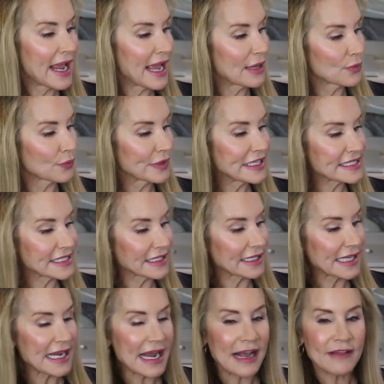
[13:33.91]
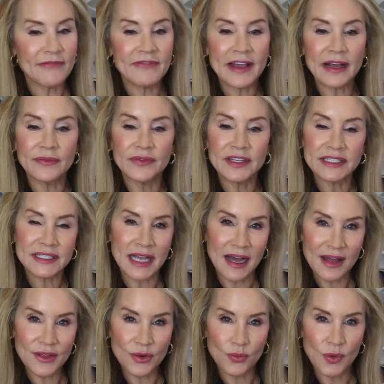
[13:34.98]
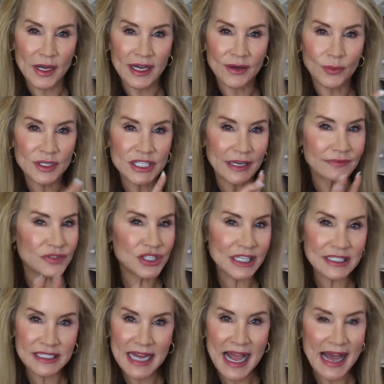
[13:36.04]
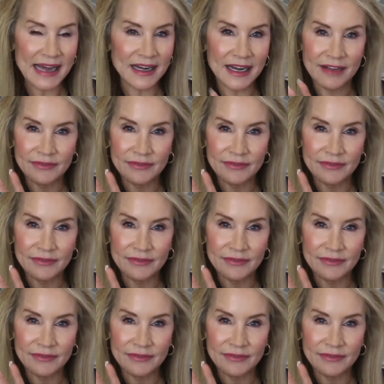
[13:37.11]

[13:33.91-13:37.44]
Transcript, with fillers: And recently I found this other one, which I've just added.